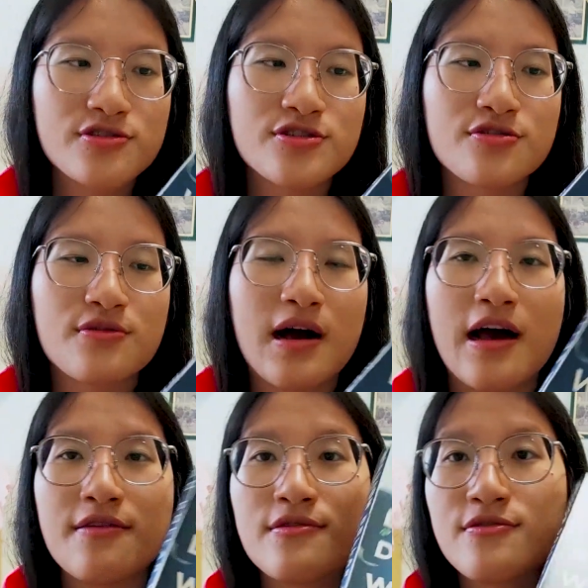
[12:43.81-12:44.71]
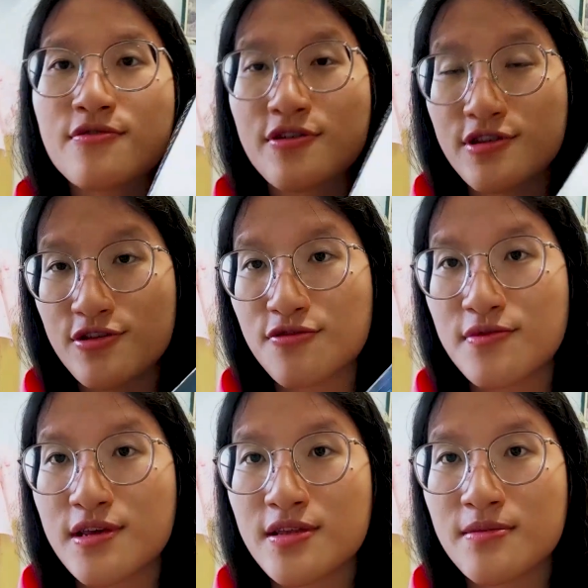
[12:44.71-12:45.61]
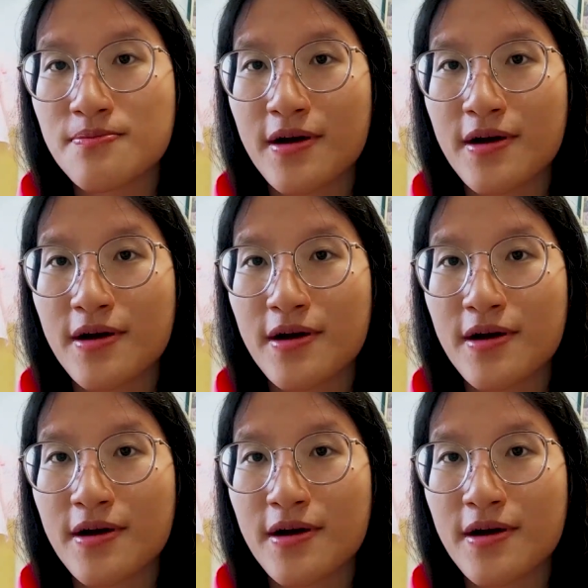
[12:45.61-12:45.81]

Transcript: So I will continue it,